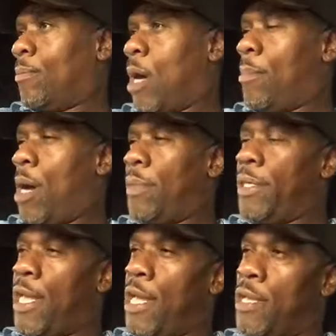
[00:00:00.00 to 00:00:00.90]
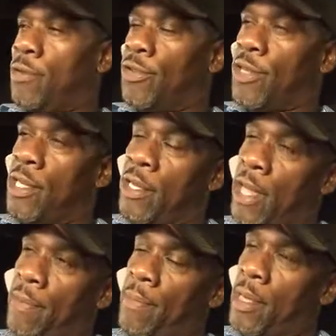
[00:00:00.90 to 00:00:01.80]
My mom and dad used to say
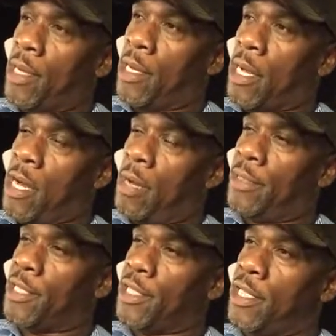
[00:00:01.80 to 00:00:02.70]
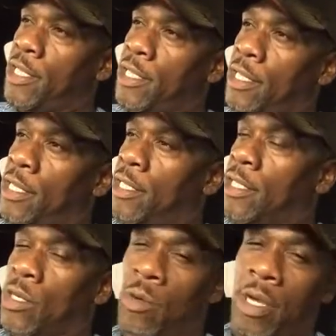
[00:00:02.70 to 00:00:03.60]
that common sense isn't
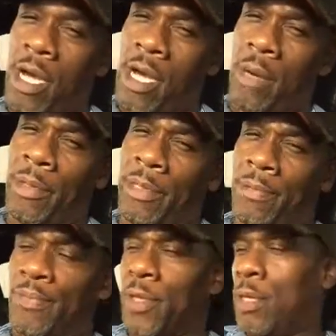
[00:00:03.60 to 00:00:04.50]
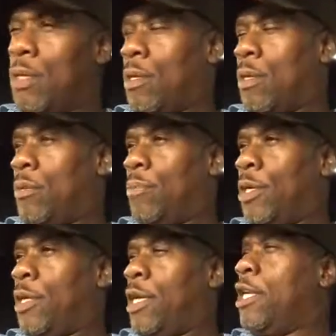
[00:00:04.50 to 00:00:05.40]
so common,
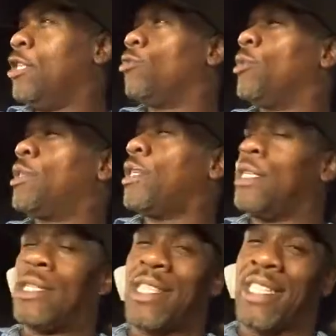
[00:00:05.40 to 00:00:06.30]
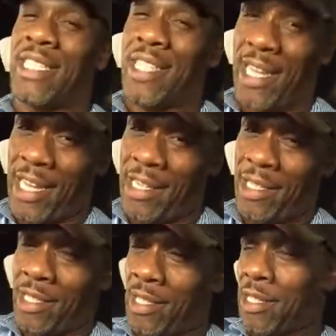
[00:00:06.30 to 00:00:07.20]
but ignorance is
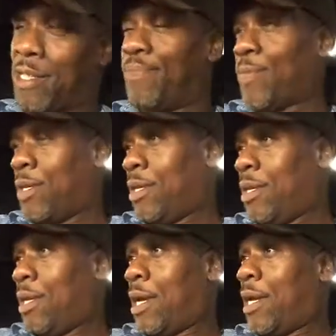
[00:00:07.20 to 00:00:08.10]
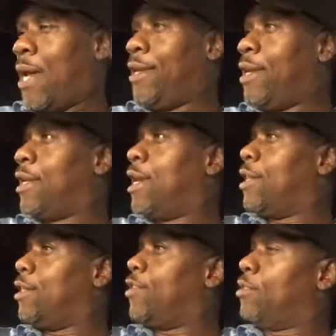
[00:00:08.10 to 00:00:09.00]
contagious. And I
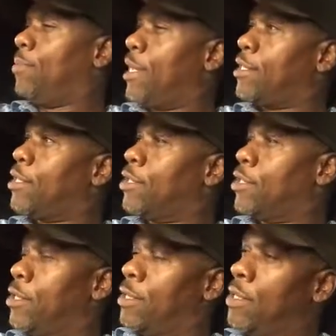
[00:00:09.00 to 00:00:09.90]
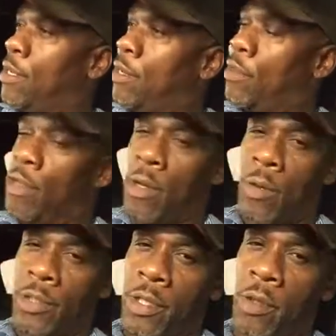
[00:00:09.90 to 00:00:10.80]
dedicate this message to
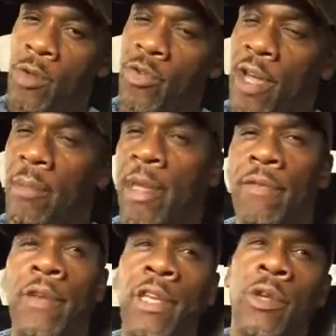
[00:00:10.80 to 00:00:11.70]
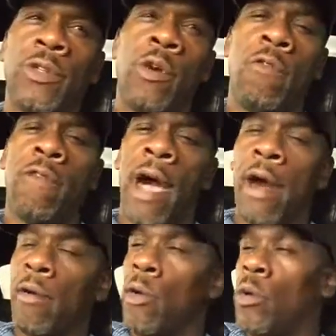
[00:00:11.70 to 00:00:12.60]
those of you who are trying to make videos go
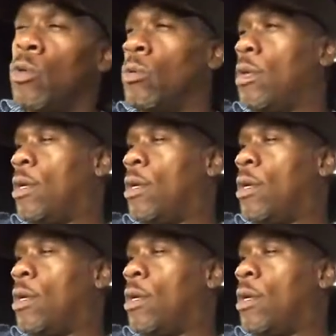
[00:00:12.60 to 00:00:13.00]
viral,